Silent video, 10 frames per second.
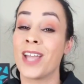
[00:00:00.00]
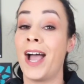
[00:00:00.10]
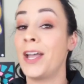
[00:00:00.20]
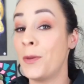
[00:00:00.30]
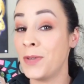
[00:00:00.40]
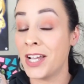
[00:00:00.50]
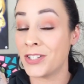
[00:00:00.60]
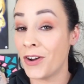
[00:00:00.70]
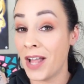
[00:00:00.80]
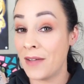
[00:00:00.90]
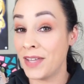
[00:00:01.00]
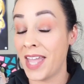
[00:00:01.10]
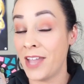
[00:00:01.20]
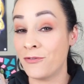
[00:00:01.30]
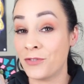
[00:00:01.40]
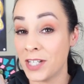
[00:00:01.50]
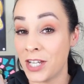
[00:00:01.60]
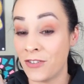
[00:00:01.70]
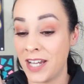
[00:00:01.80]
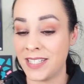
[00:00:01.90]
I hope you guys are all having a really
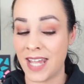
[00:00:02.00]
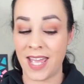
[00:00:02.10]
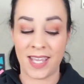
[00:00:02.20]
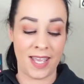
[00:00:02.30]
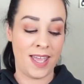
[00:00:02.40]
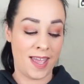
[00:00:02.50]
great day,